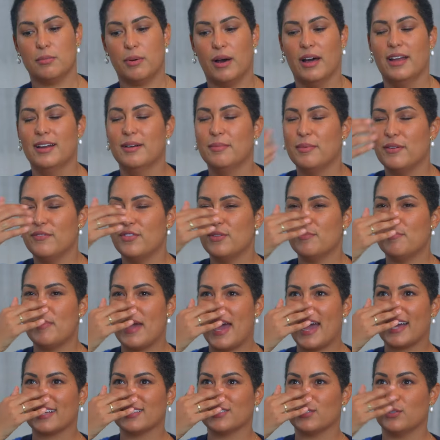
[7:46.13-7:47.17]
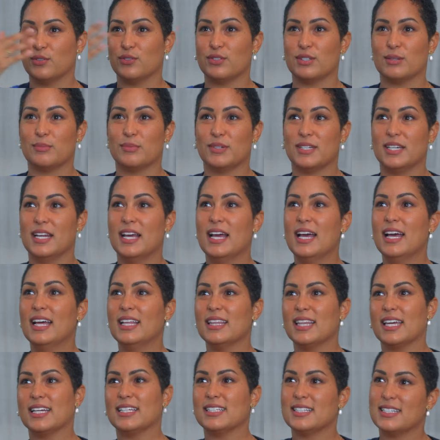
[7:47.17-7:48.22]
bottom of the bag bag. So if someone
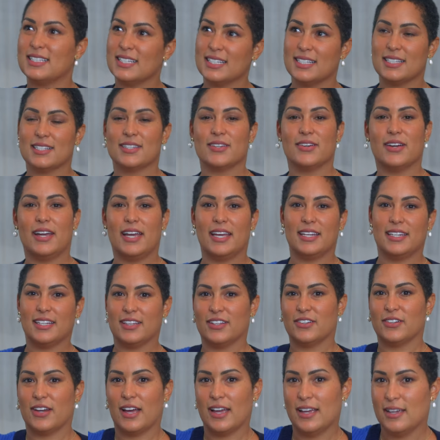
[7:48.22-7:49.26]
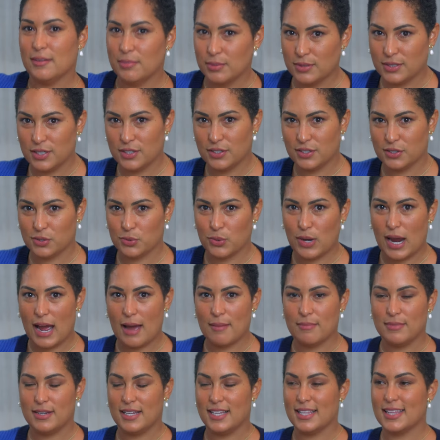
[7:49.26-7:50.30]
like sticks their hand and they're not able to just
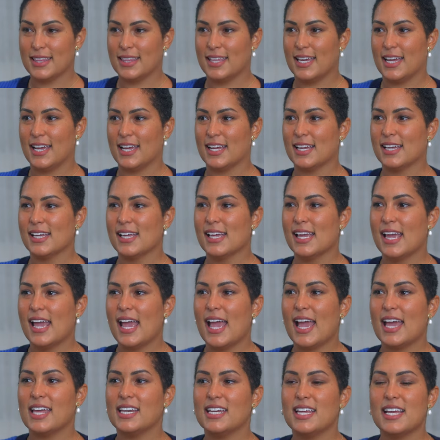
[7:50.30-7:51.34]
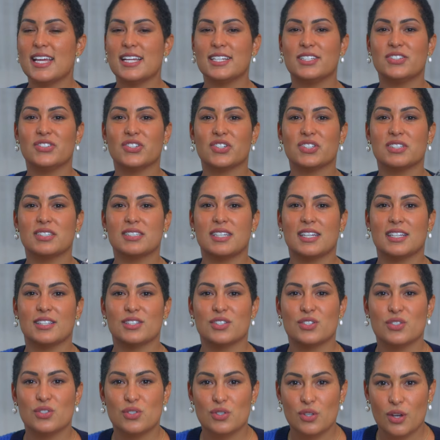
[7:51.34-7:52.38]
grab anything and it just gets
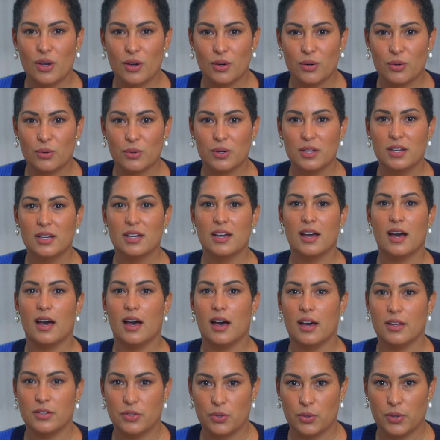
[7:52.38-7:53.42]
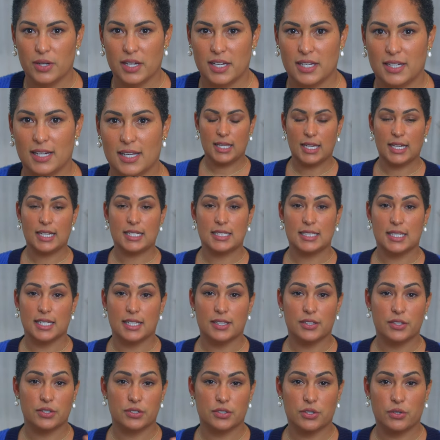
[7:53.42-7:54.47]
so annoying. Like I
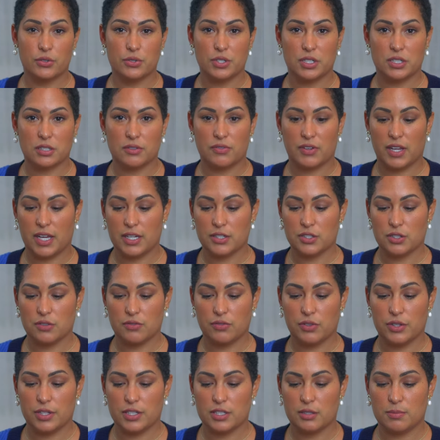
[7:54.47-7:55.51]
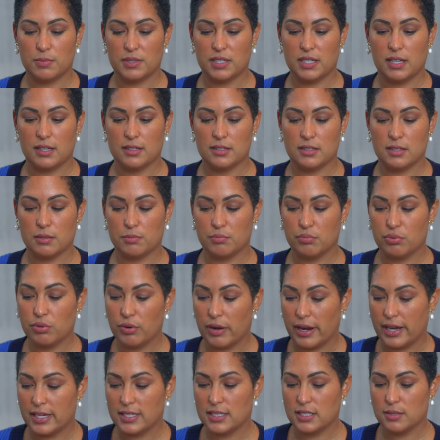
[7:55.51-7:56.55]
said, there's no justification for this because the
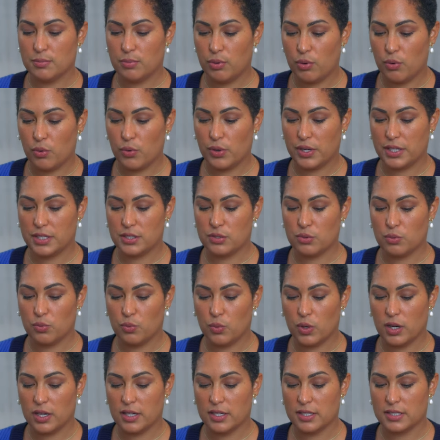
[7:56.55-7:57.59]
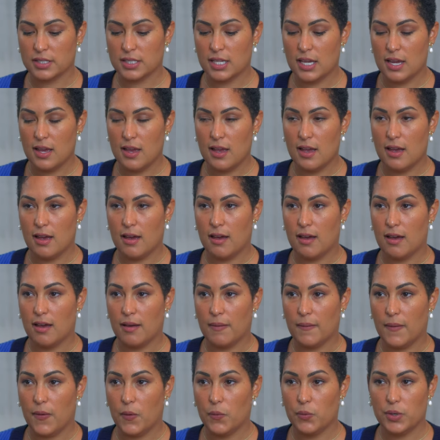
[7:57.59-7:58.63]
price point was
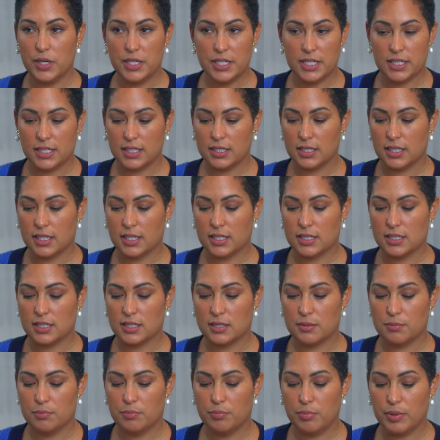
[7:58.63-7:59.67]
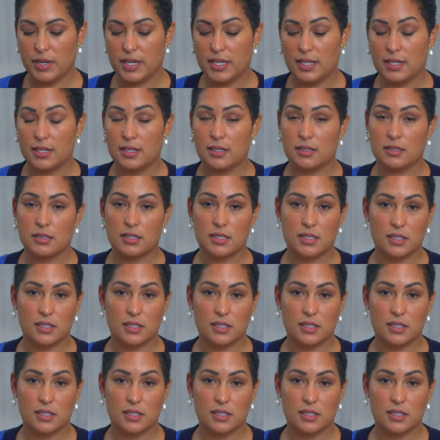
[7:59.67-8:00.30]
uh, ridiculous, but it's